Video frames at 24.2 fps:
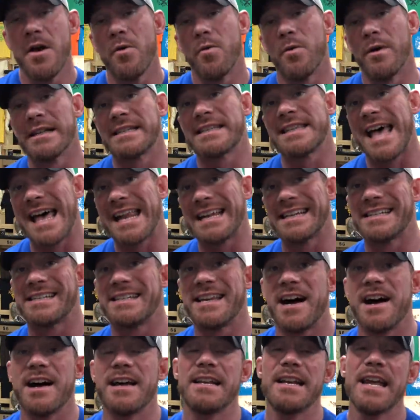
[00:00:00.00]
Once that is
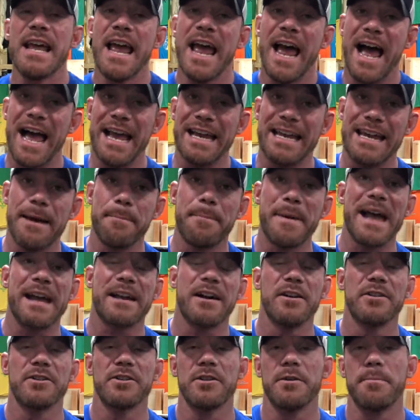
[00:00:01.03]
done, I get
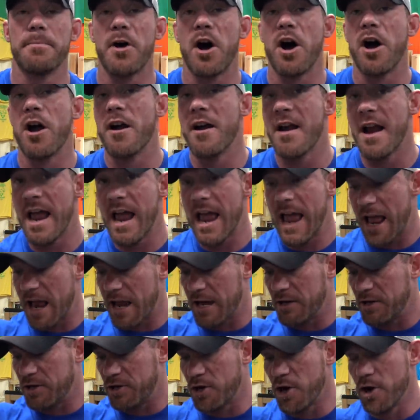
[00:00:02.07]
back under the bar,
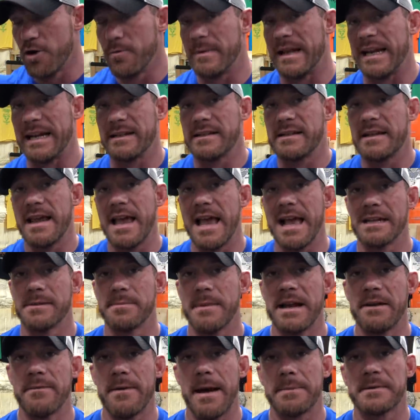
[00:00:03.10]
2 minutes, as
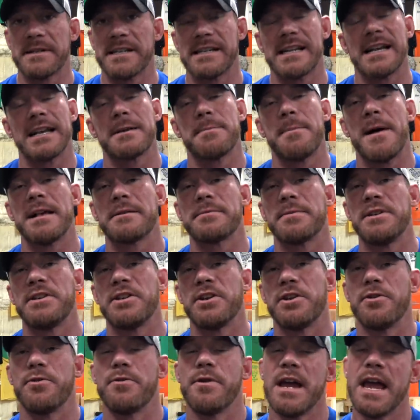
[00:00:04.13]
many reps as I could possibly
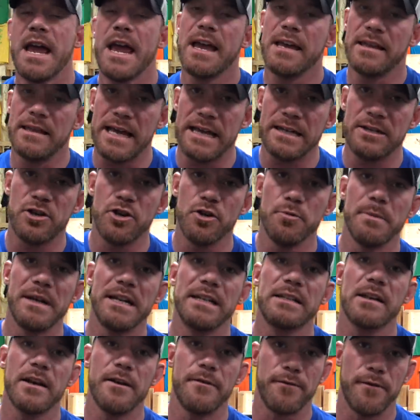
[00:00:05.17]
do, and then 2
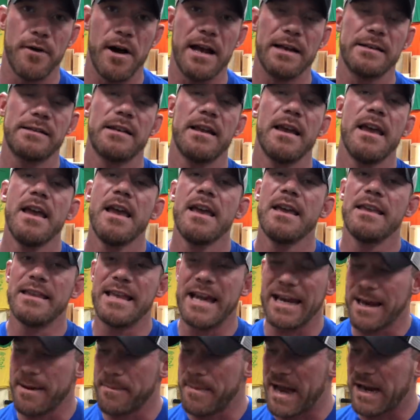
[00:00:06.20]
minutes of rest.
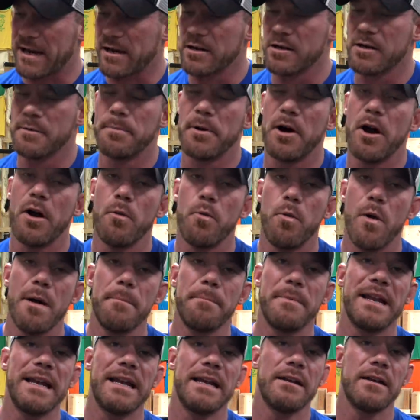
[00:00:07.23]
Then get back under the bar,
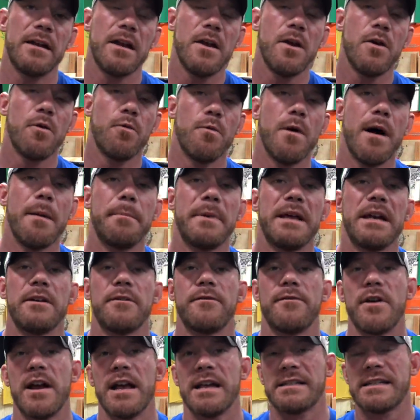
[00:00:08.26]
1 minute, 1 minute
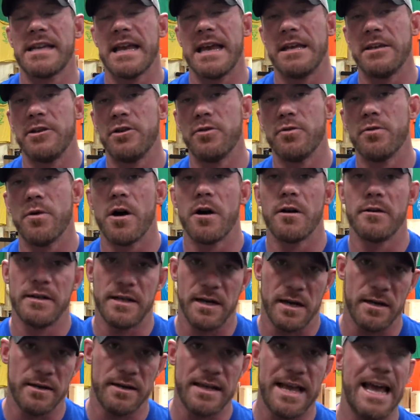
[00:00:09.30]
of rest, and you are
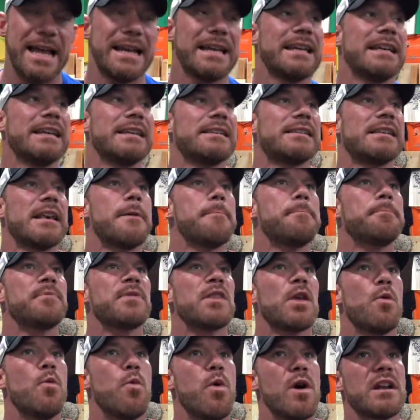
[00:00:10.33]
done. That is
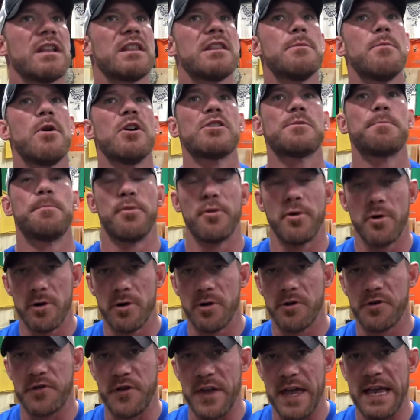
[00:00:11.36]
one of the most
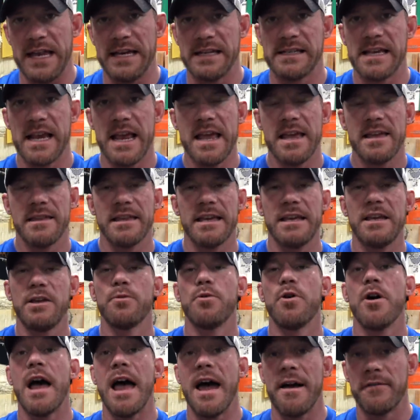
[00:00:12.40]
brutal things that you
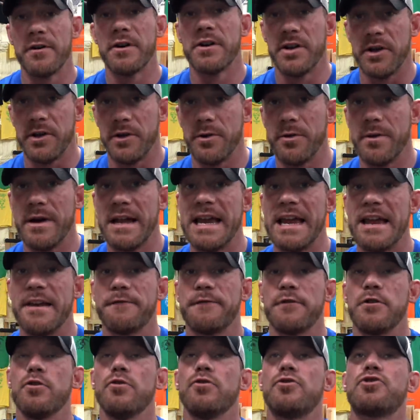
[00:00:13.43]
will ever do
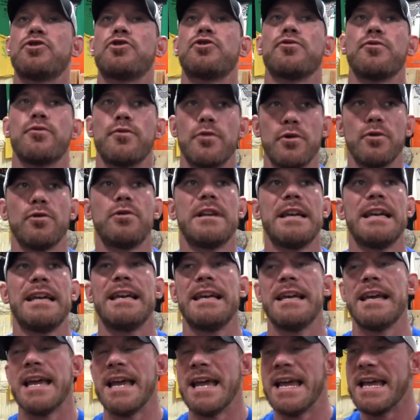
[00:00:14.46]
if you
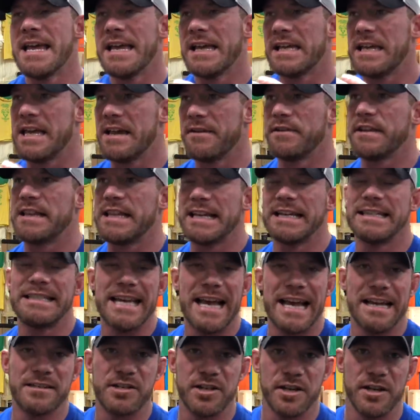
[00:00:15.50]
truly give it the
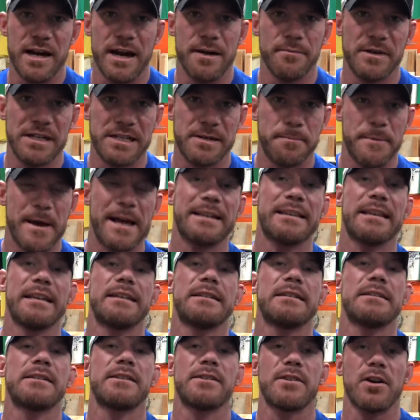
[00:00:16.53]
attention and respect that
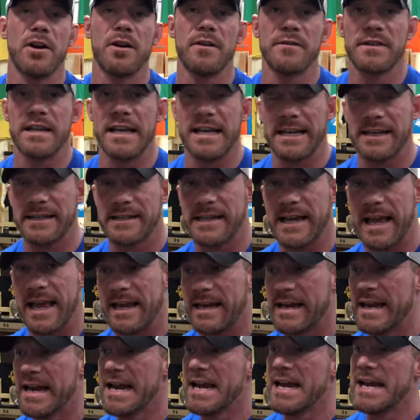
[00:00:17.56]
it deserves. Like I
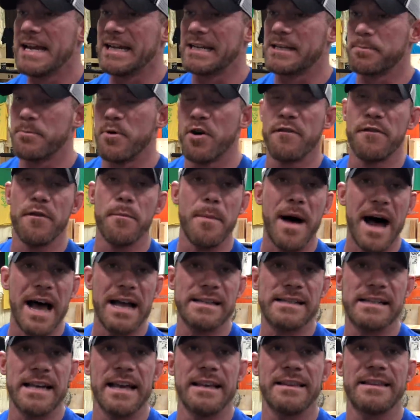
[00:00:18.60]
said, it's more of a
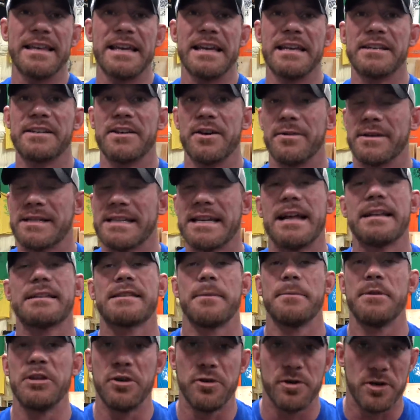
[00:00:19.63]
mindset thing, so it's not
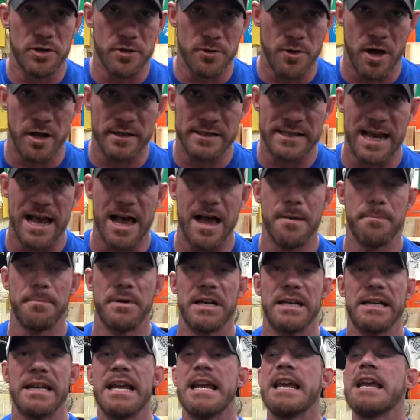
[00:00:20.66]
something you can do all the time.
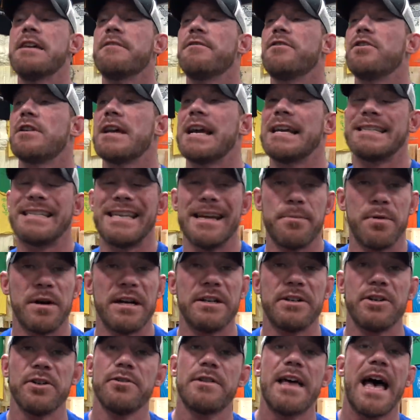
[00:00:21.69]
But if you guys did want
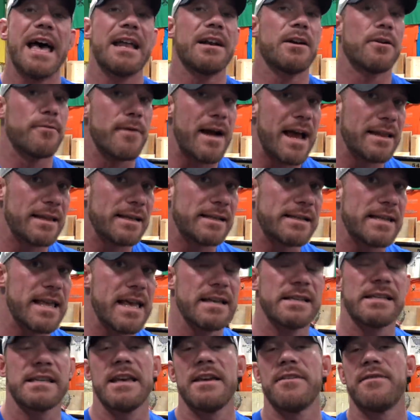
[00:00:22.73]
to do that around this
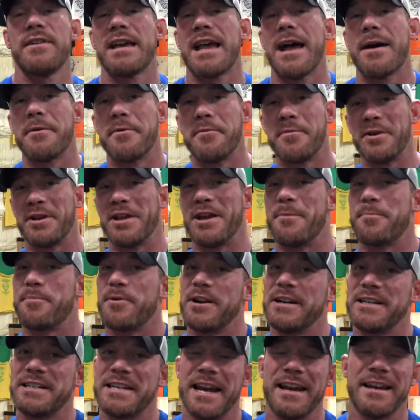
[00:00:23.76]
Thanksgiving, I would really
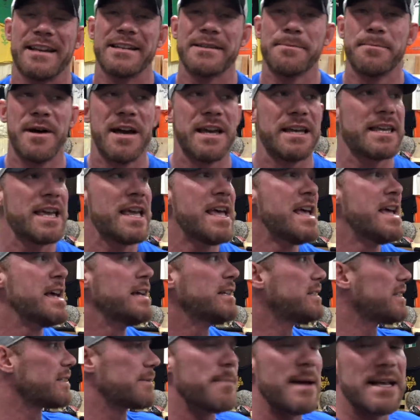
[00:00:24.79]
appreciate it, because Mike
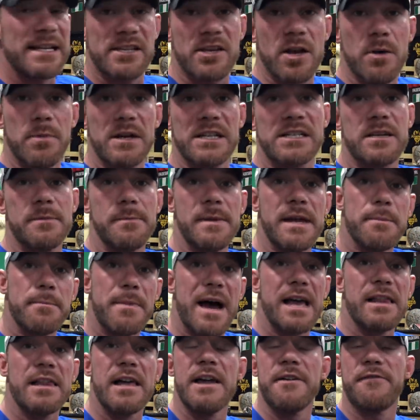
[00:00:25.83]
just meant so much to me in
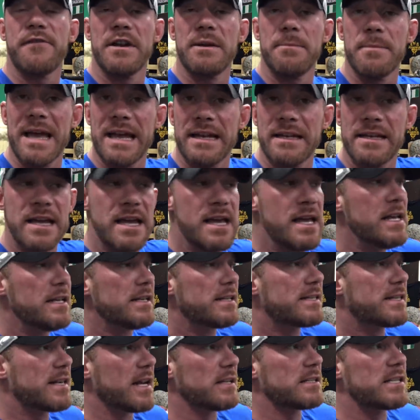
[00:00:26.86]
my life, and he made
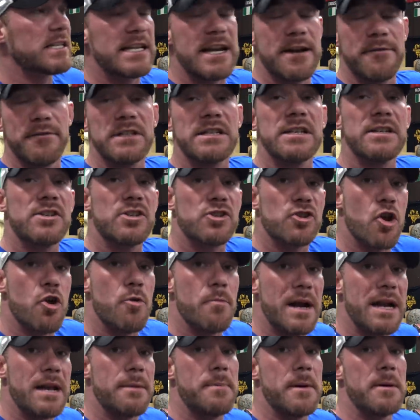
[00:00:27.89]
such a difference in so
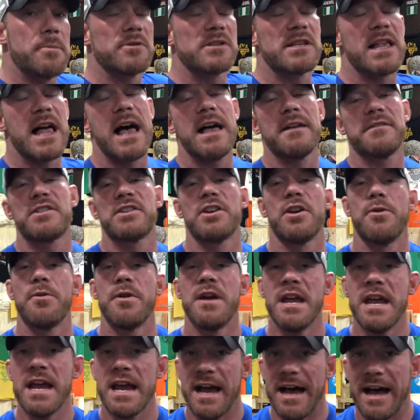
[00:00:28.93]
many people's lives.
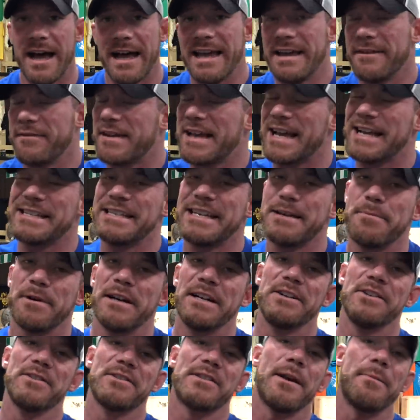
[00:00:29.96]
So if you guys did
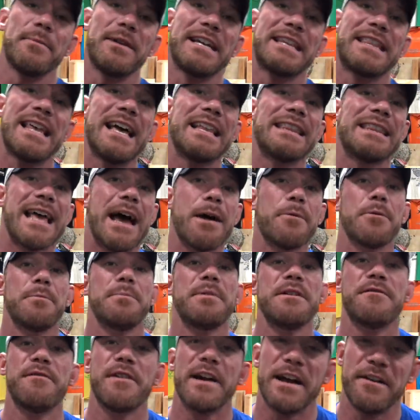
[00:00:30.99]
want to do something like that, that would
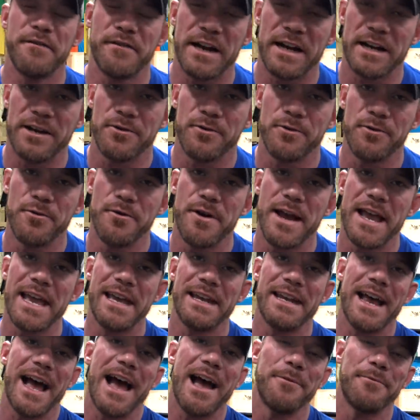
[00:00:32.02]
be very, very cool,
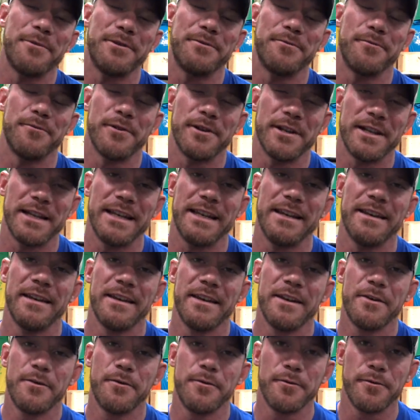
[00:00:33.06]
and I would really,
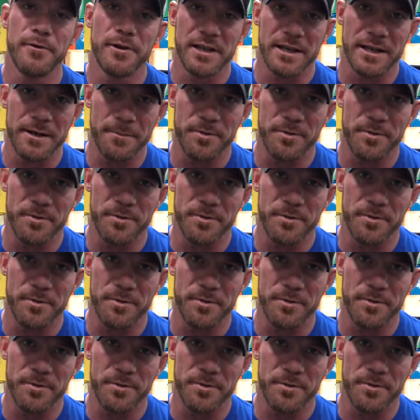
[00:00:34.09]
really